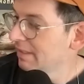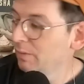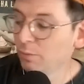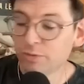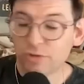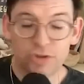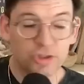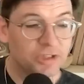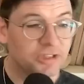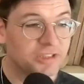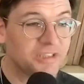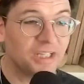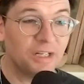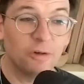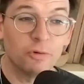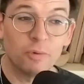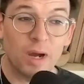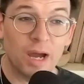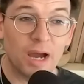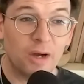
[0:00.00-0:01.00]
We're just sitting
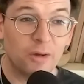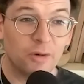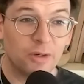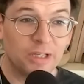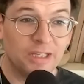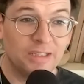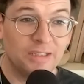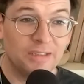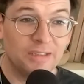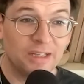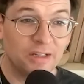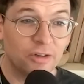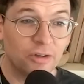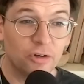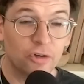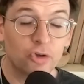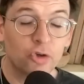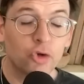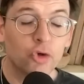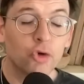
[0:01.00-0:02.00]
around eating
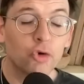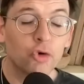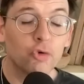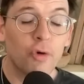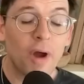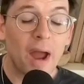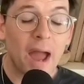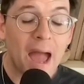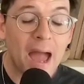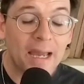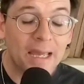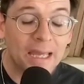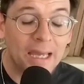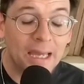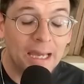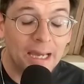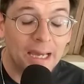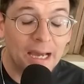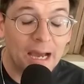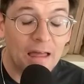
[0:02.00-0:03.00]
dinner,
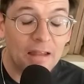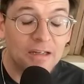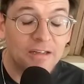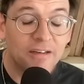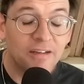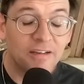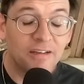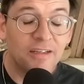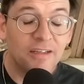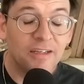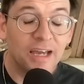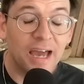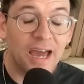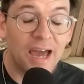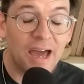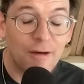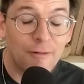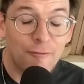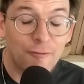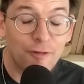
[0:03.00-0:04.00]
cracking
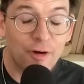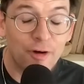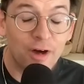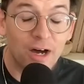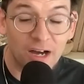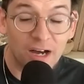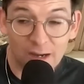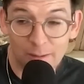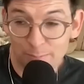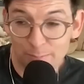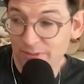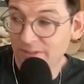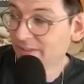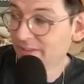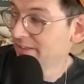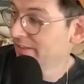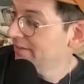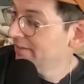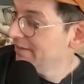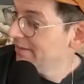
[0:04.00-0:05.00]
TF up.
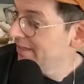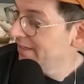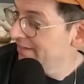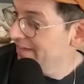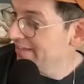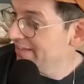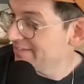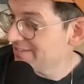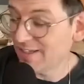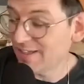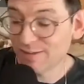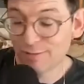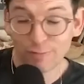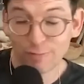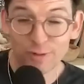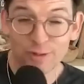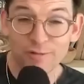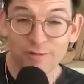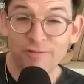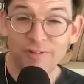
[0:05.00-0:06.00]
And that stands
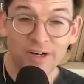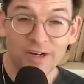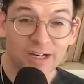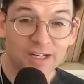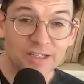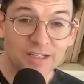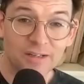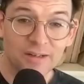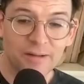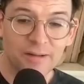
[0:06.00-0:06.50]
for the fuck.